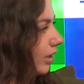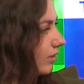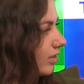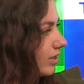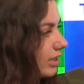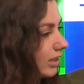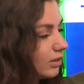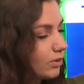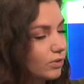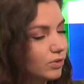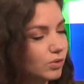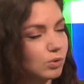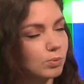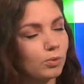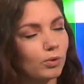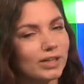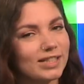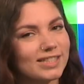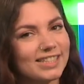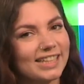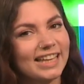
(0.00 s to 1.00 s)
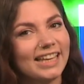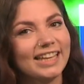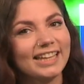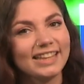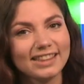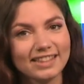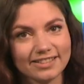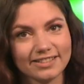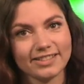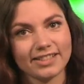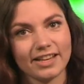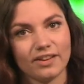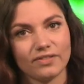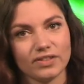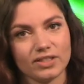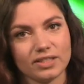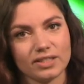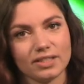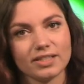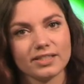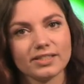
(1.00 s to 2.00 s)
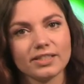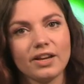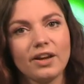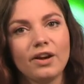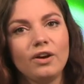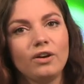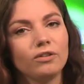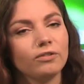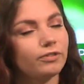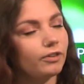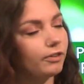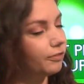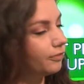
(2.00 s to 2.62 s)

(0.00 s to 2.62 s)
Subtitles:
are seeing those dew points in the 70s for